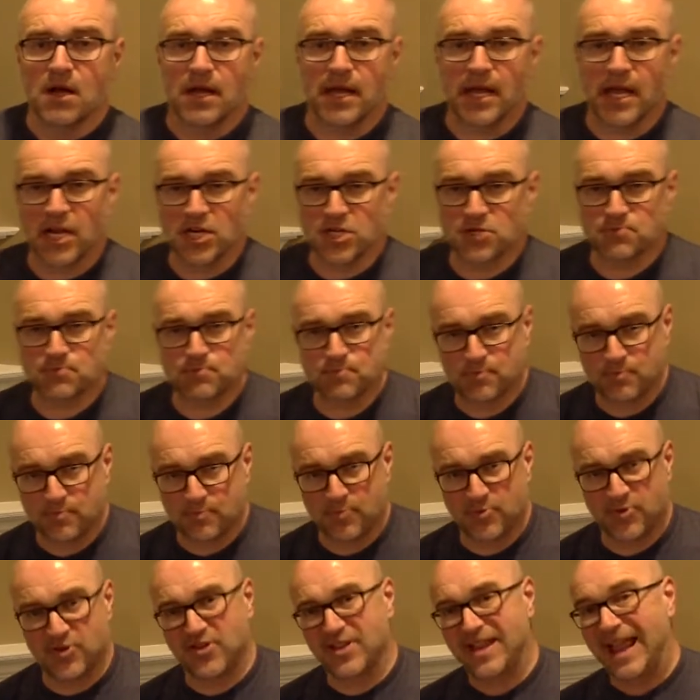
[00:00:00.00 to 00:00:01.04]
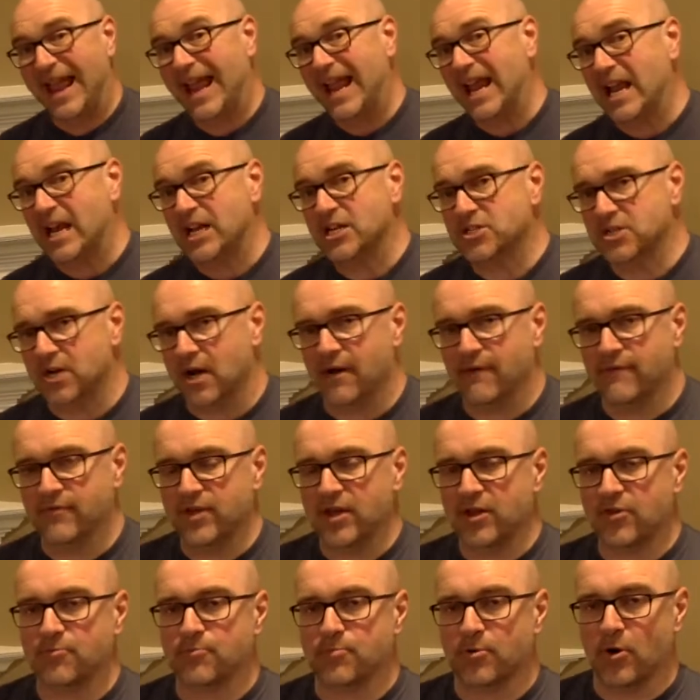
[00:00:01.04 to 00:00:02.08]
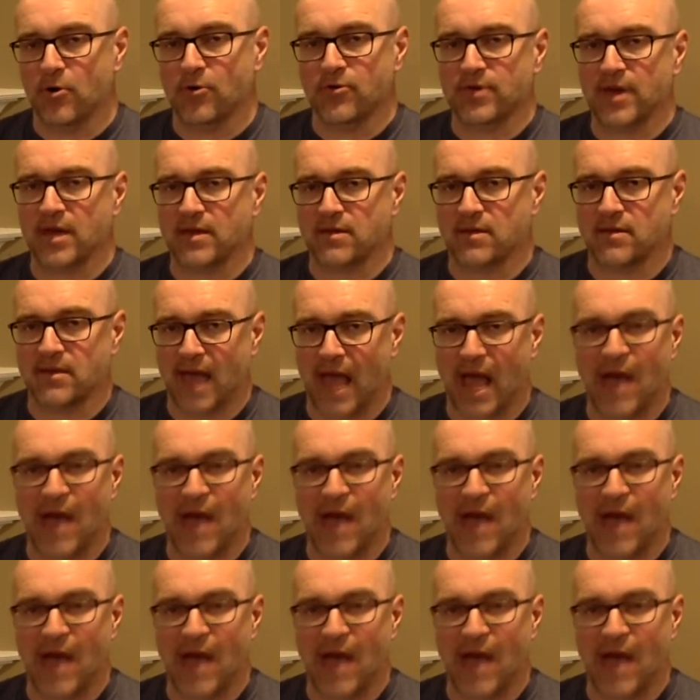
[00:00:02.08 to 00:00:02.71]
each stage of these processes